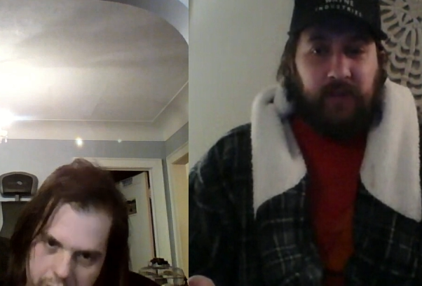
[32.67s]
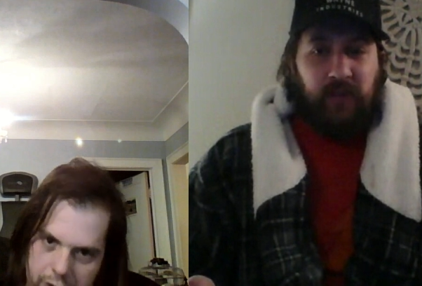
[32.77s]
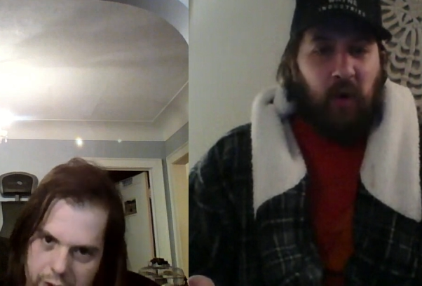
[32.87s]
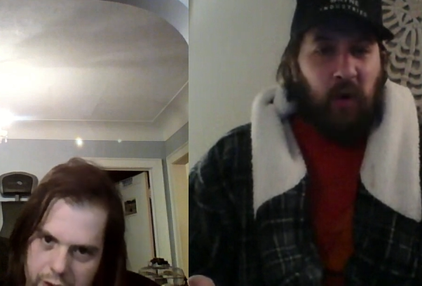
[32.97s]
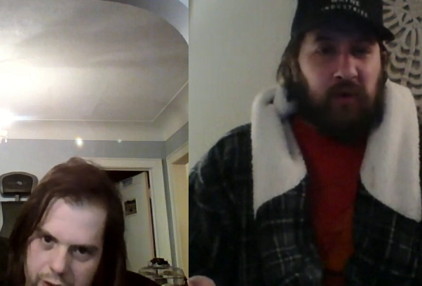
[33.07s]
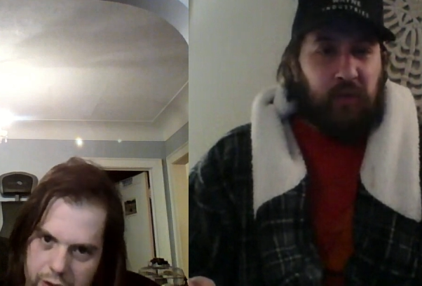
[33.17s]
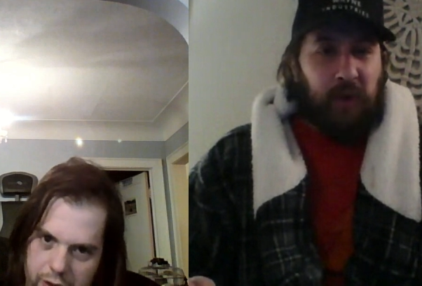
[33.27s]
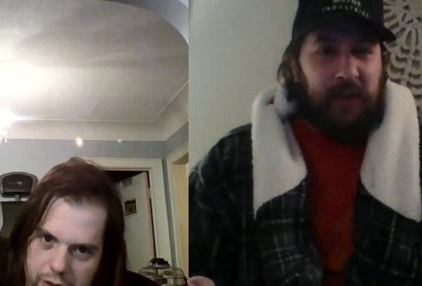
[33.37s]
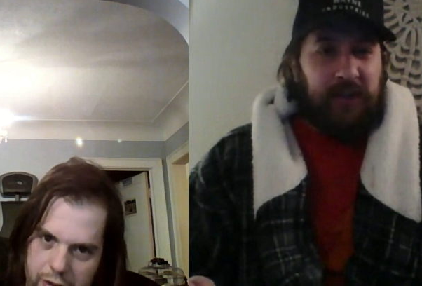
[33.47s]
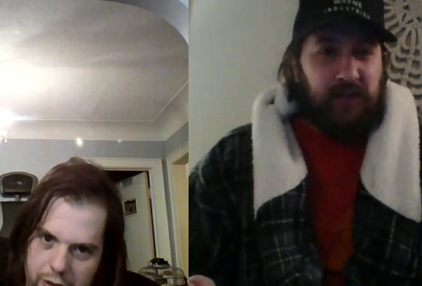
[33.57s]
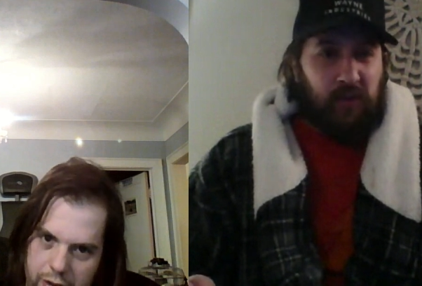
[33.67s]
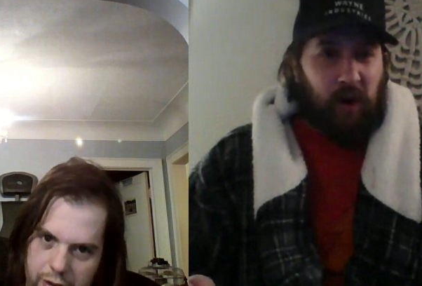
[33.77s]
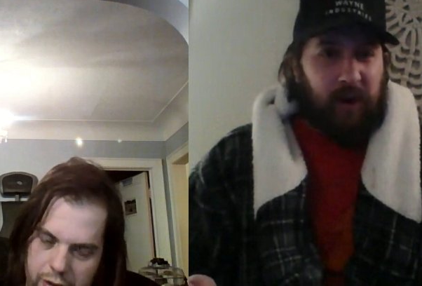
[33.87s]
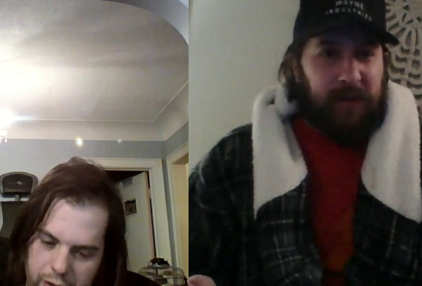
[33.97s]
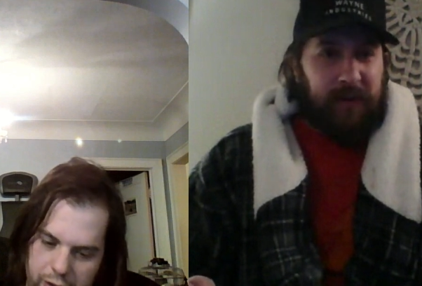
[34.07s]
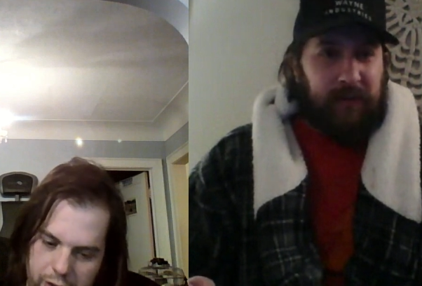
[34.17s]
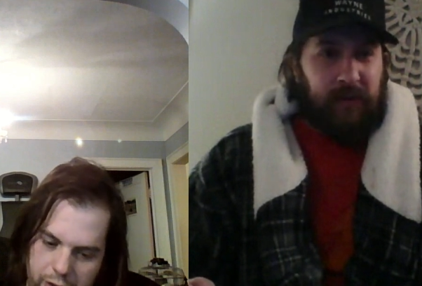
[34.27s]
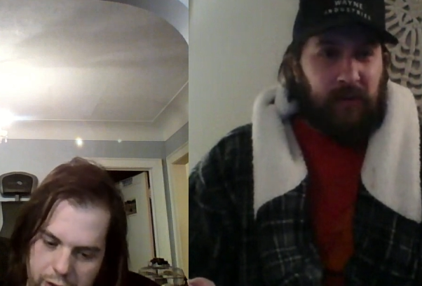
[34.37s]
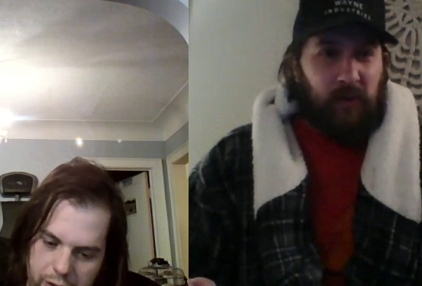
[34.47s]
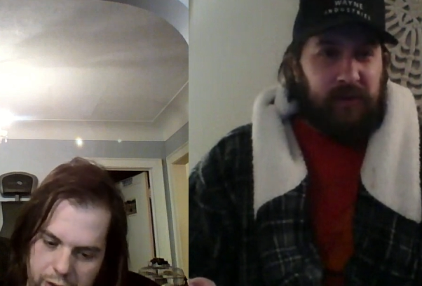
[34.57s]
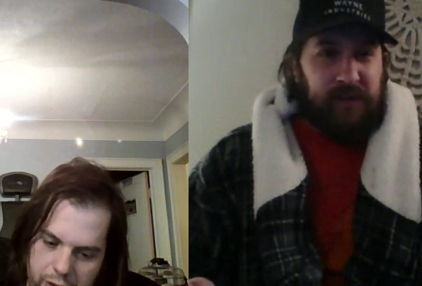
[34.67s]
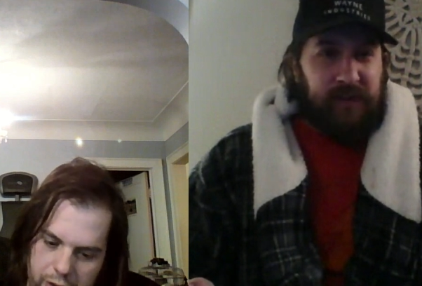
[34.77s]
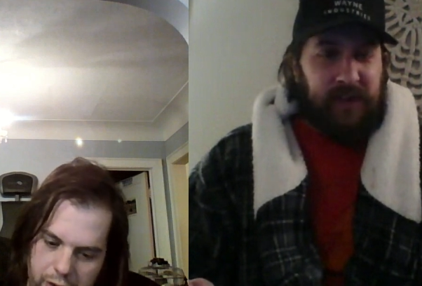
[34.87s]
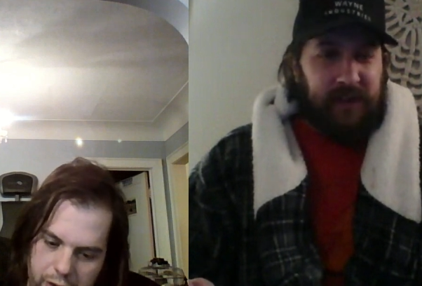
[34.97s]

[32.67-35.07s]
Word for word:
Speaker 1: knows what he's drawing, or is